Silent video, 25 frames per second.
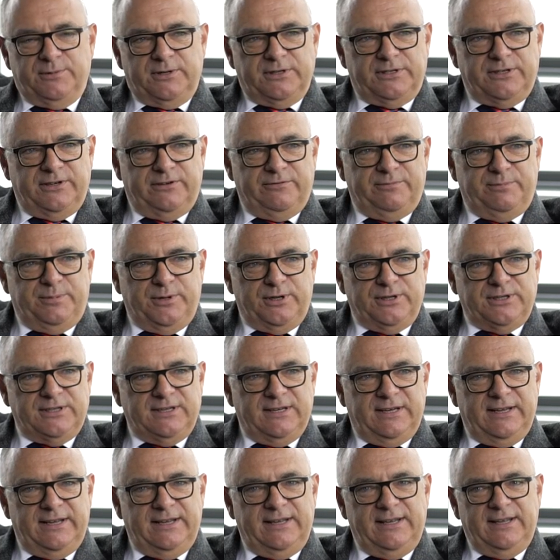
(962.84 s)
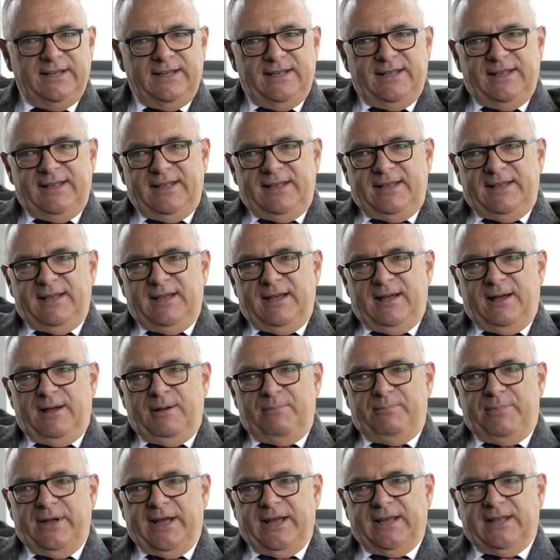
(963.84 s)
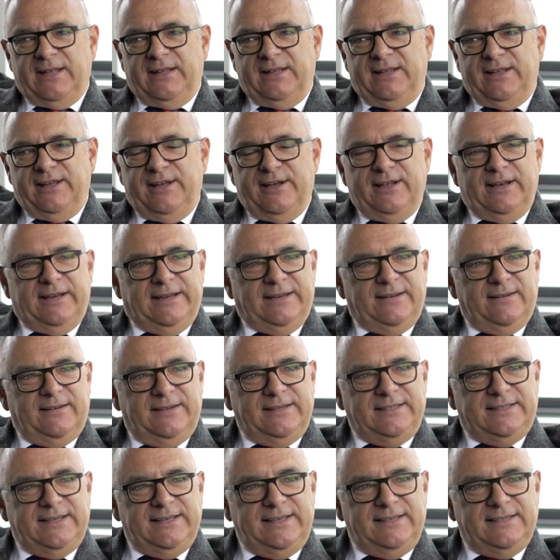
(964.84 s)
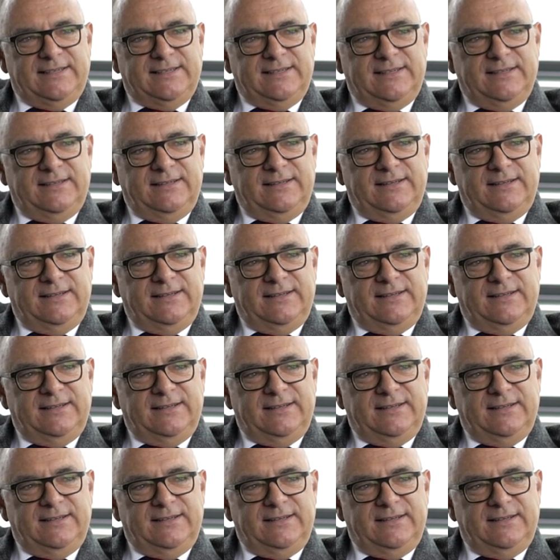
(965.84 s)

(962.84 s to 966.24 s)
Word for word: myself personally uh, back in the early 90s.